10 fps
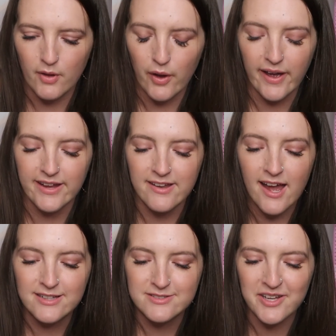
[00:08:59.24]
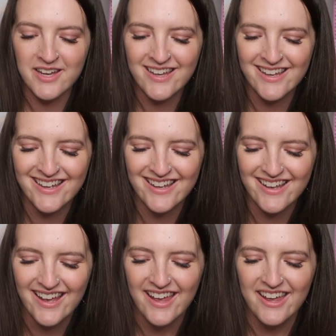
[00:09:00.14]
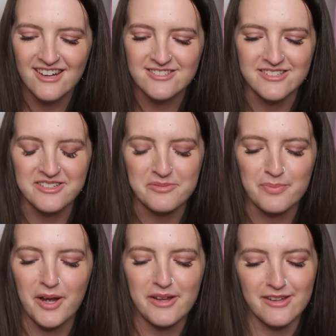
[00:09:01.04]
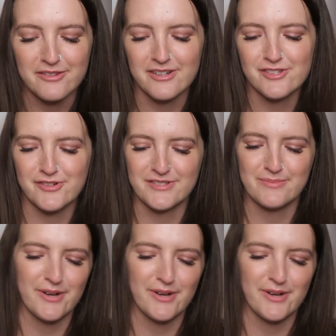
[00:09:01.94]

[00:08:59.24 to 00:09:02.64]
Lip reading: Okay, next here's another interesting